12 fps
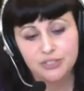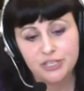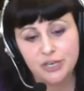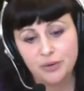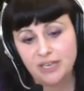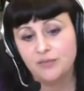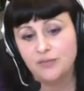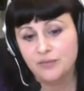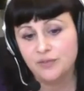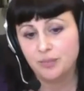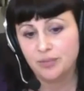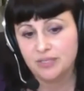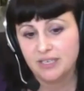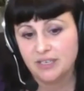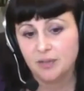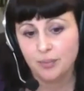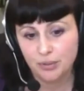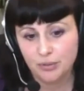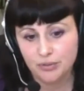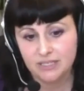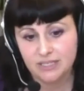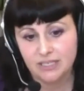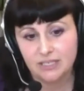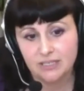I will donate 50% of the
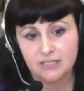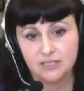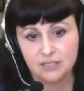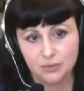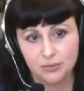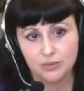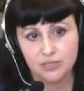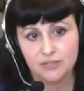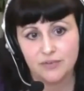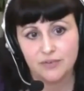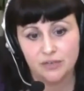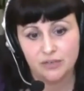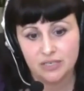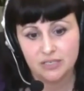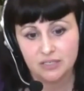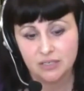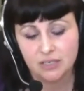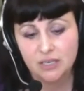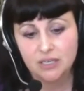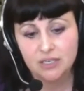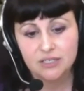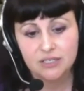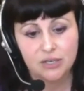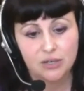proceeds to this fundraiser.
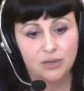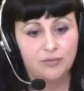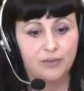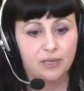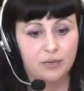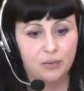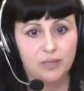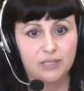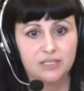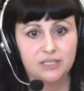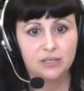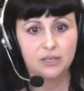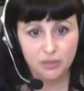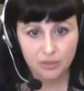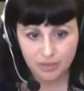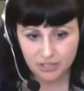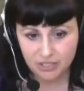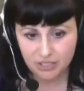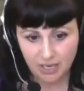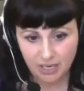So if anyone wants to go to my